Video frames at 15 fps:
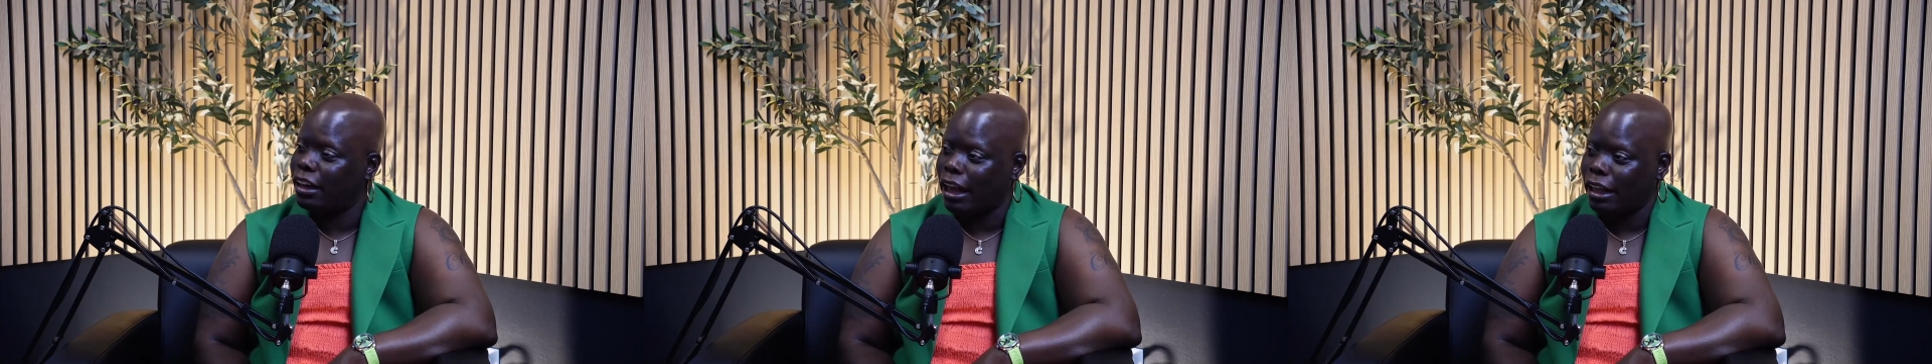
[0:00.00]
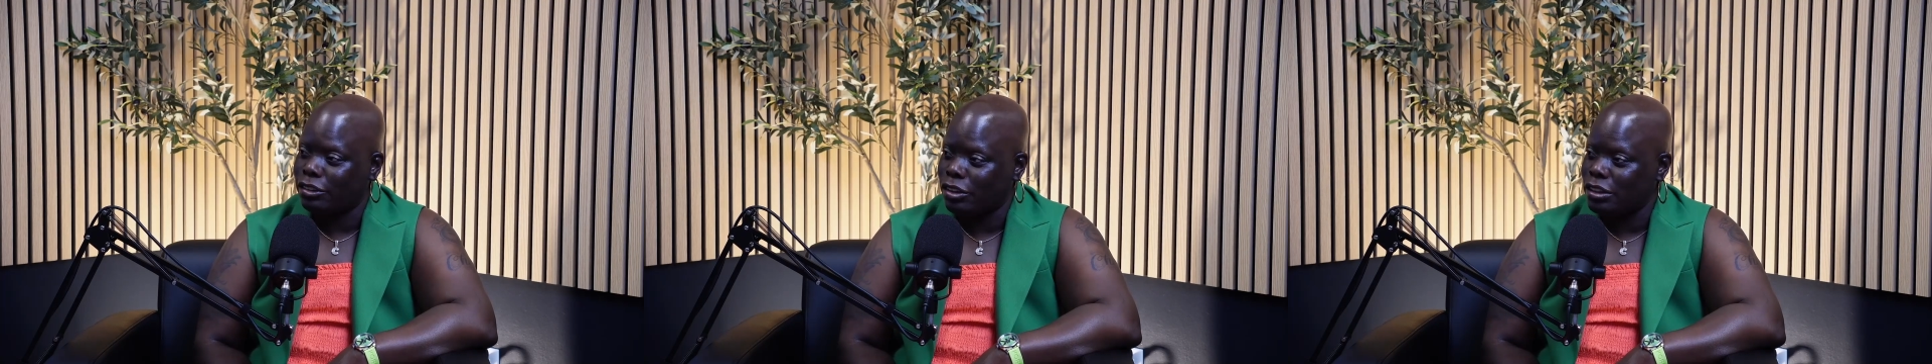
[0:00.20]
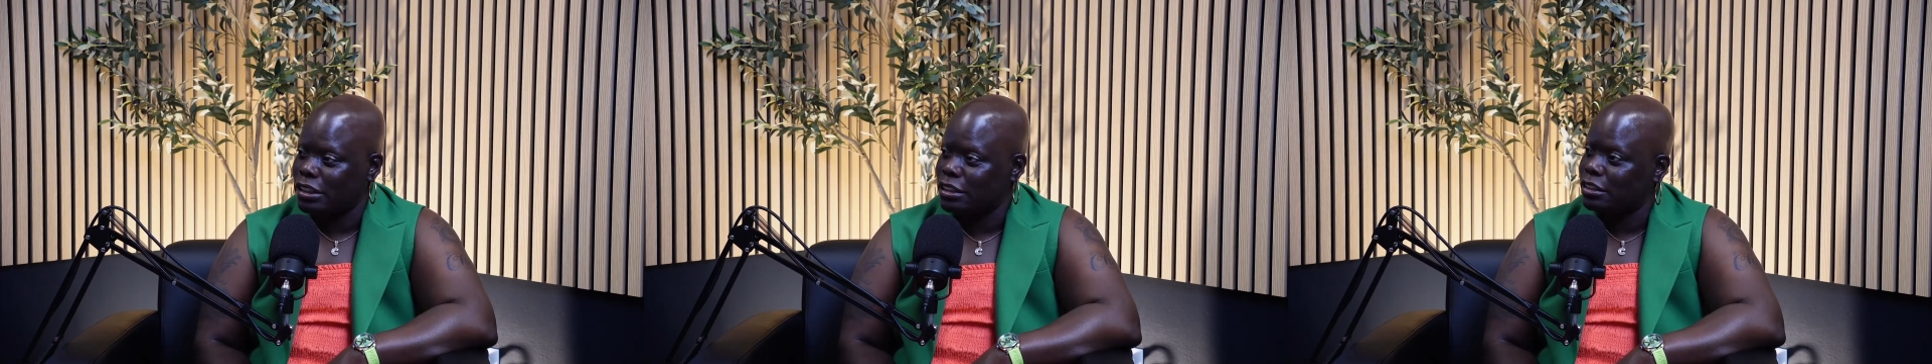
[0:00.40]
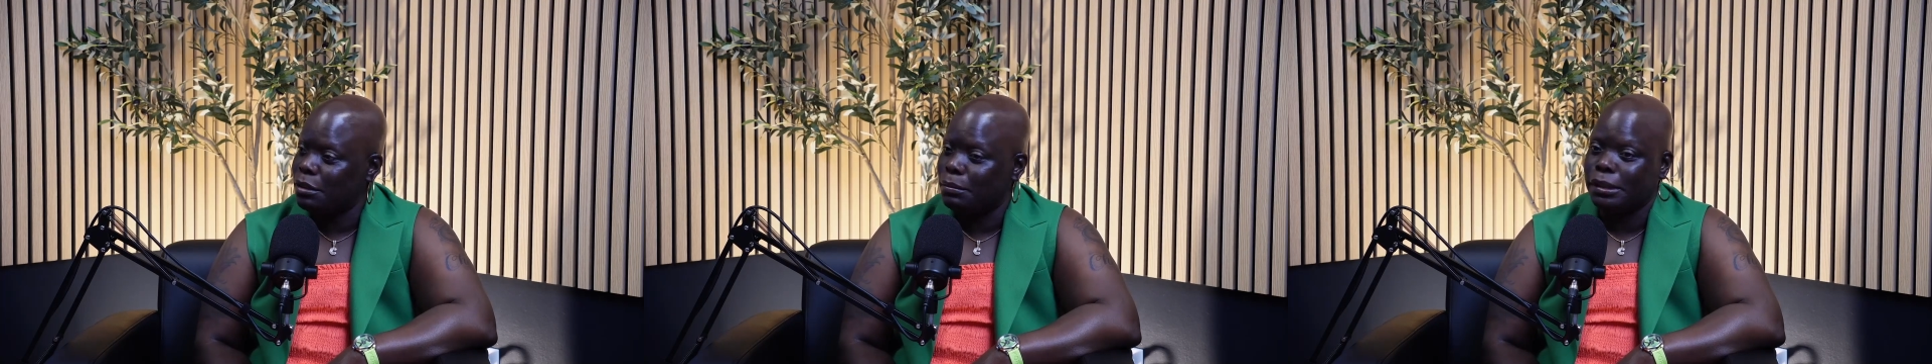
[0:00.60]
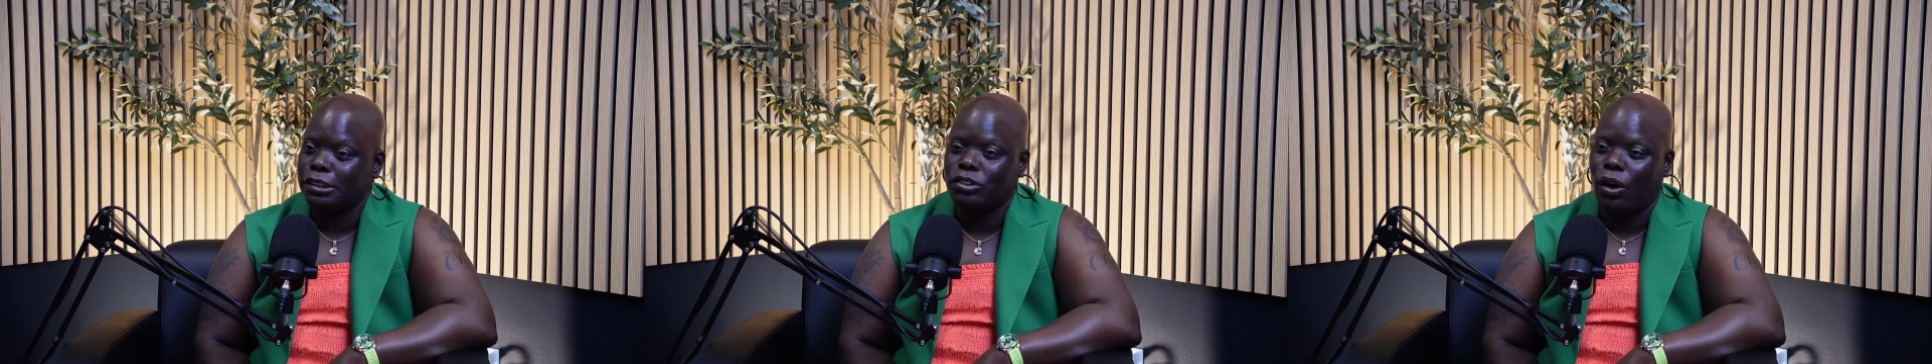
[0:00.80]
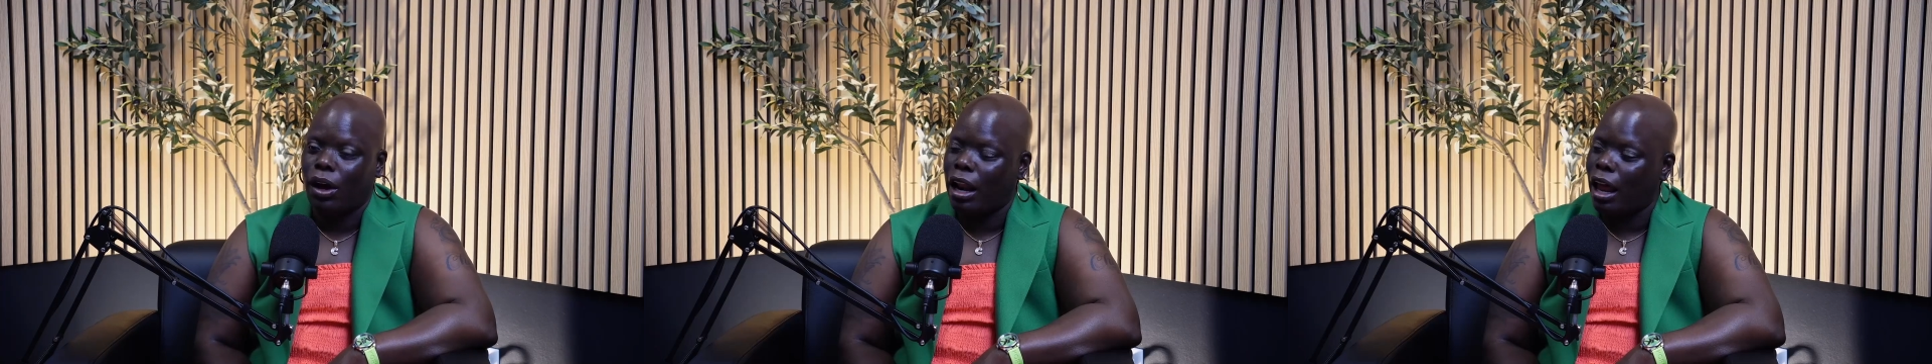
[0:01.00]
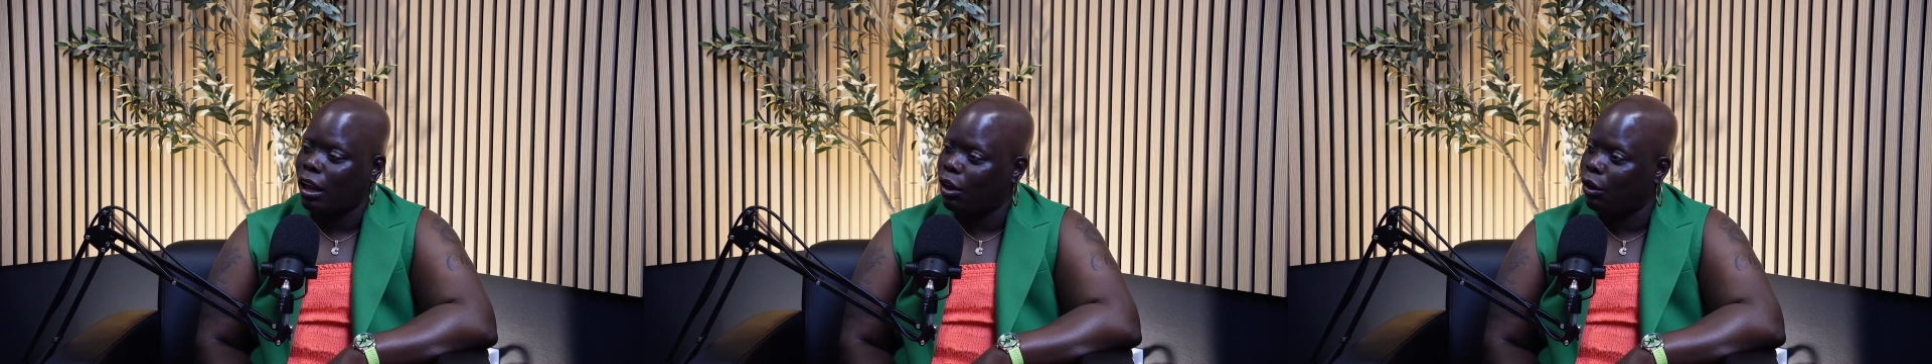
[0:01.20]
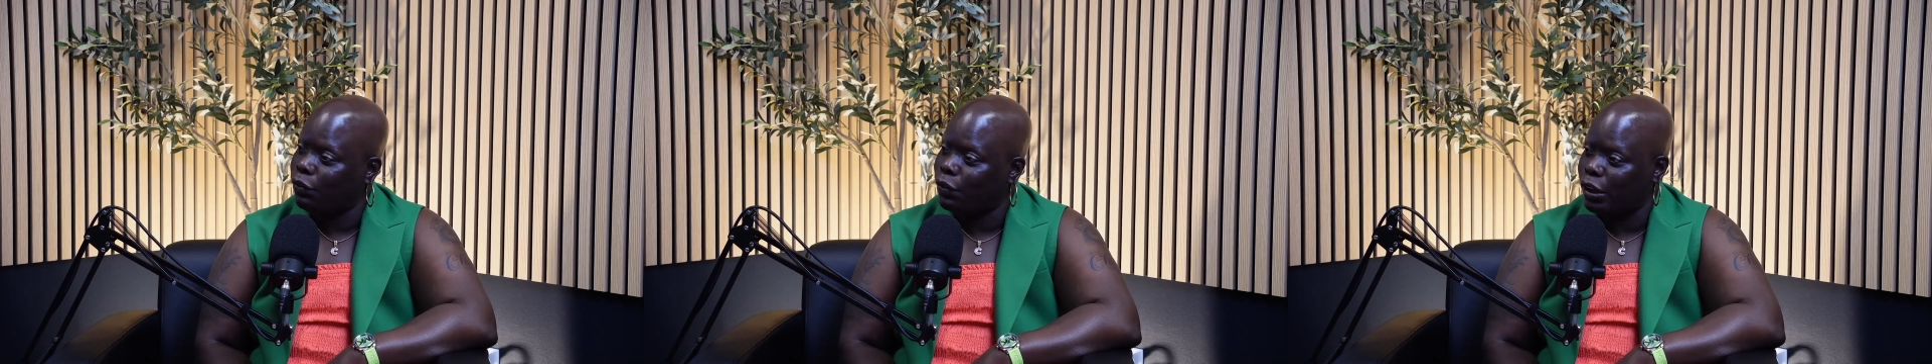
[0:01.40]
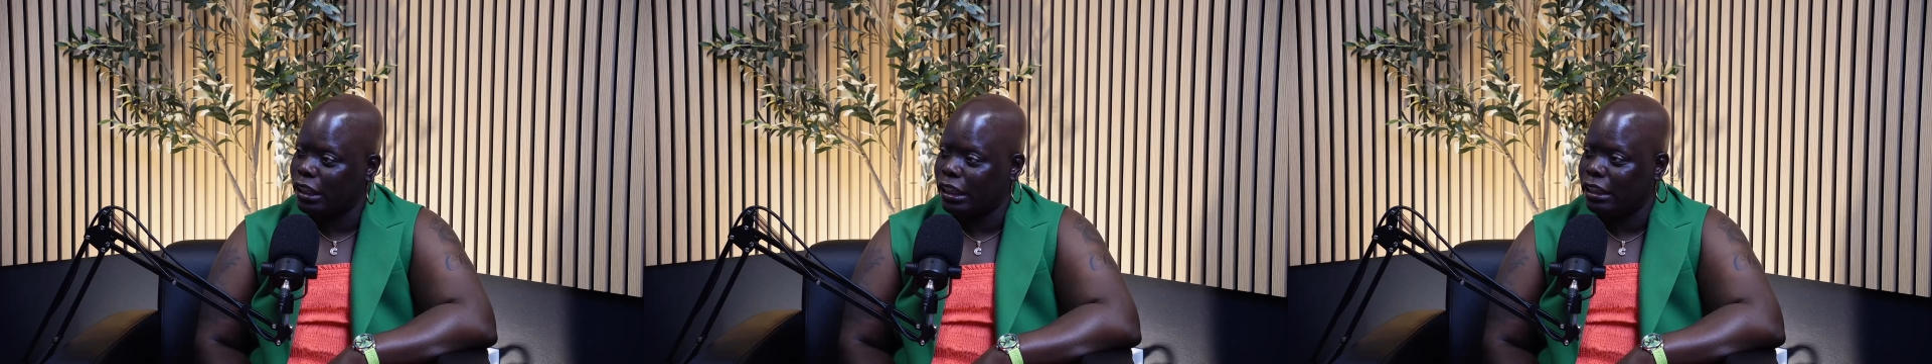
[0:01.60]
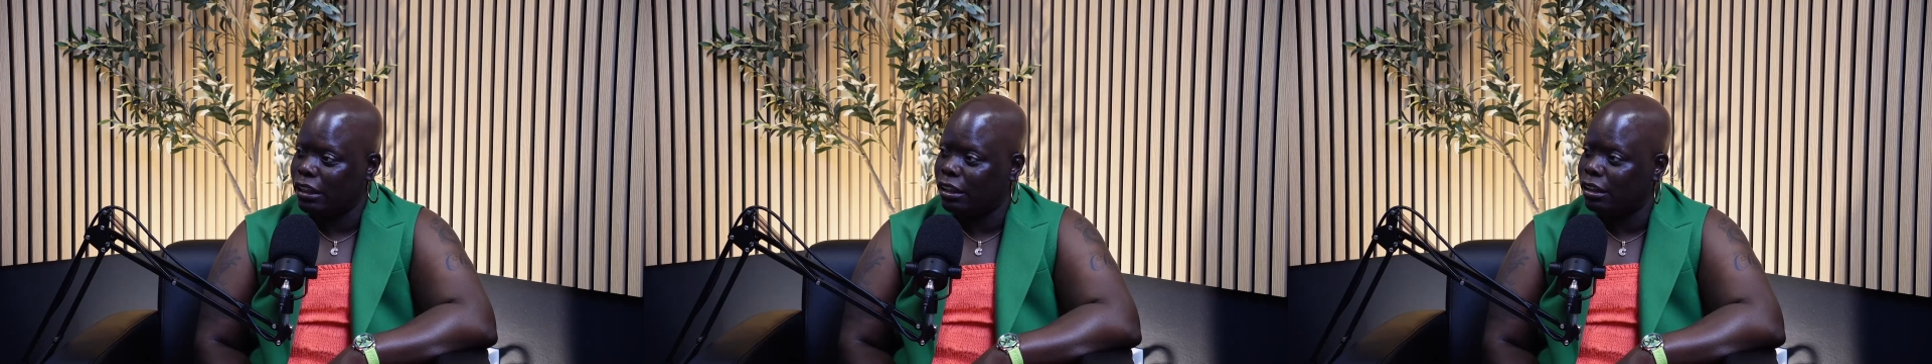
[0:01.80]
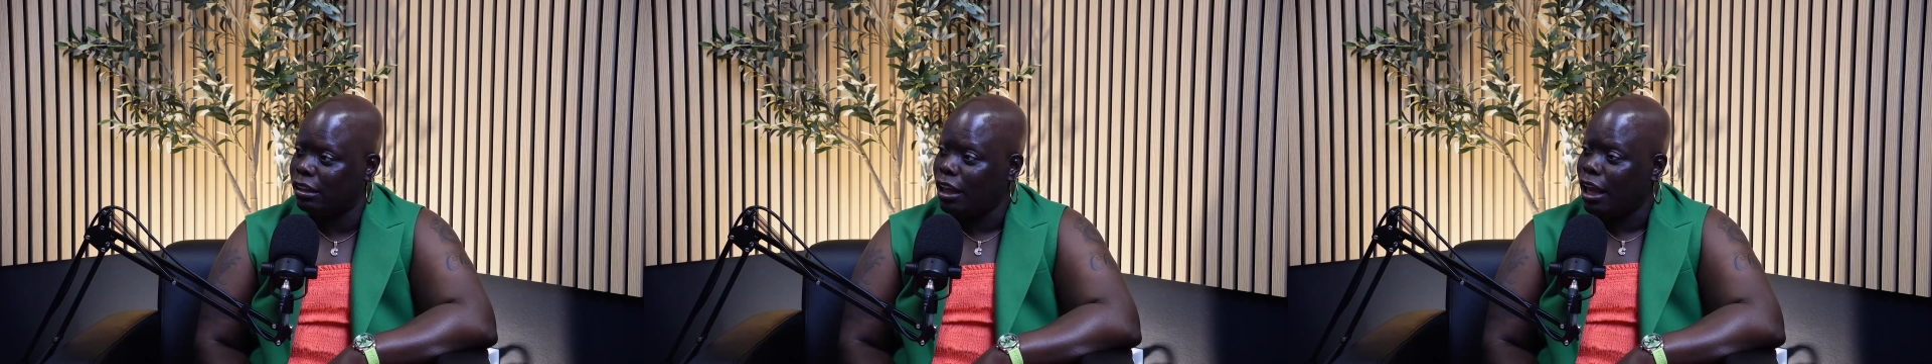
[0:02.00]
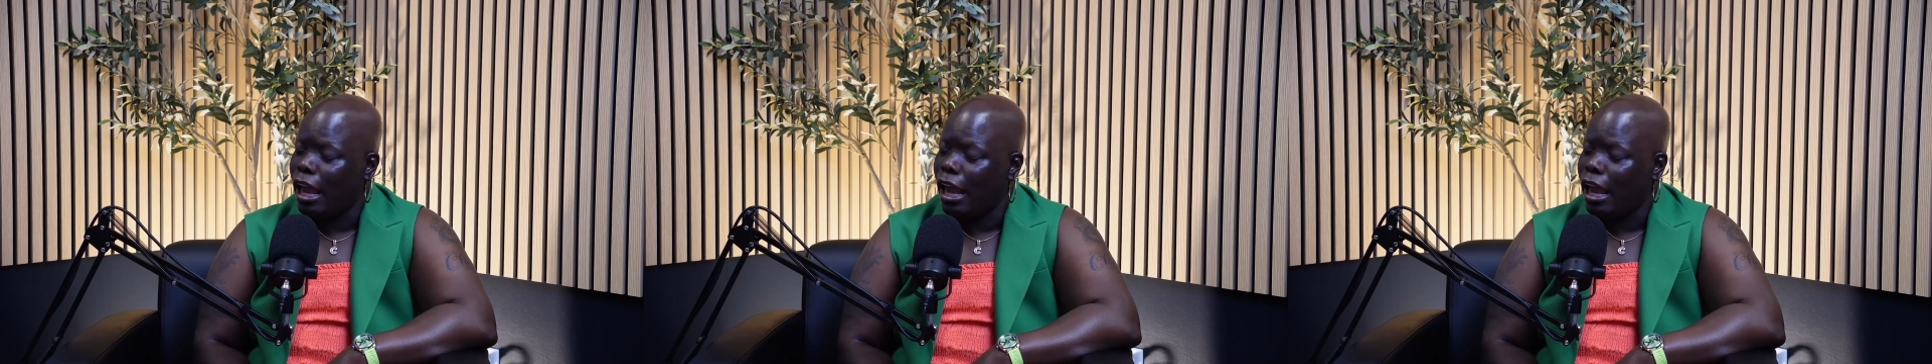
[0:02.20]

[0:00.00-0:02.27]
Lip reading: out your system and start all over again.